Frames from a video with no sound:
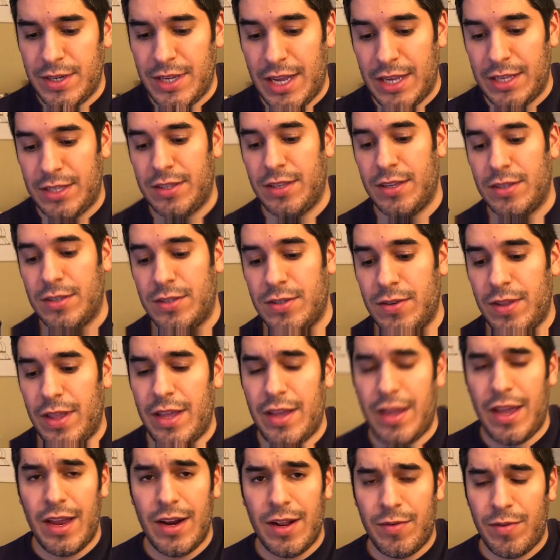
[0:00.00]
Tesla. So
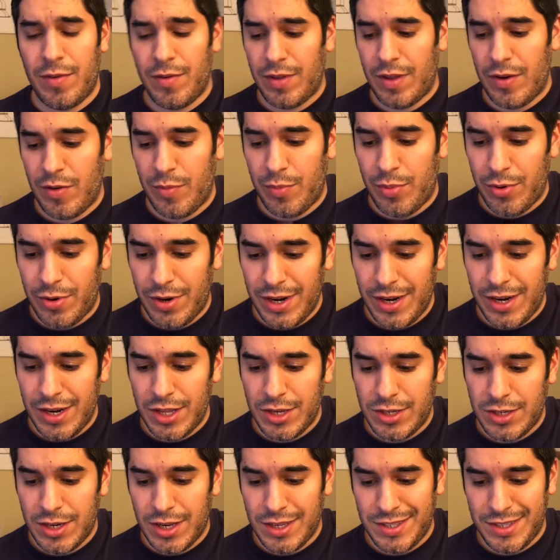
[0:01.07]
they had a, they reported an
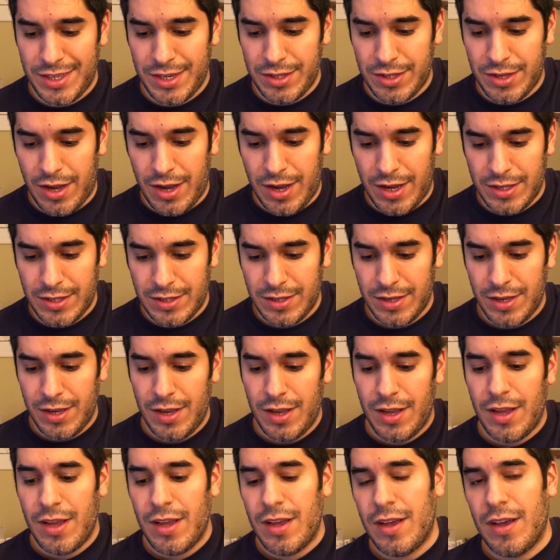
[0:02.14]
adjusted loss
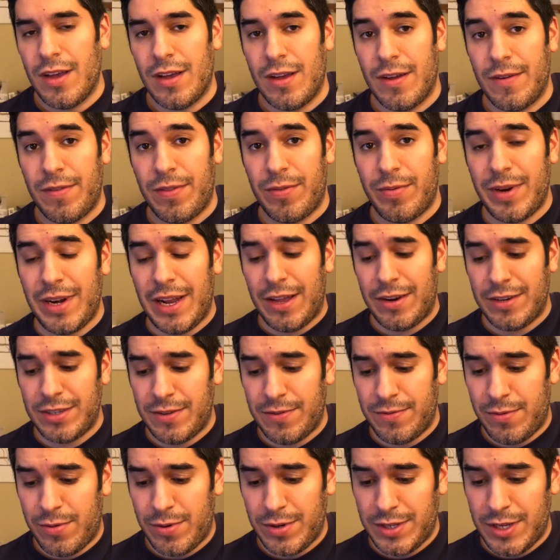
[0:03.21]
of three dollars
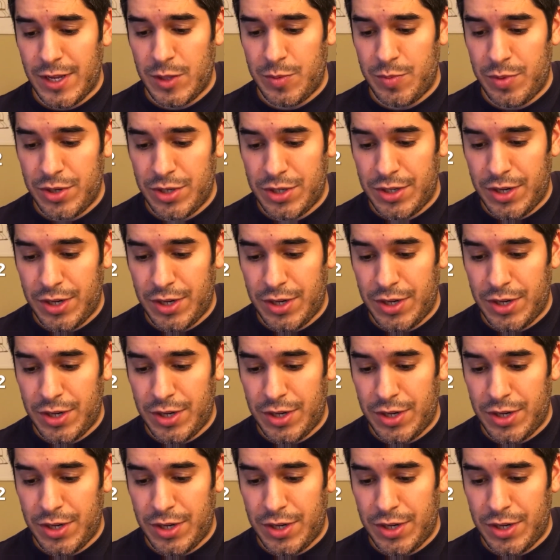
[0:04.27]
and four cents per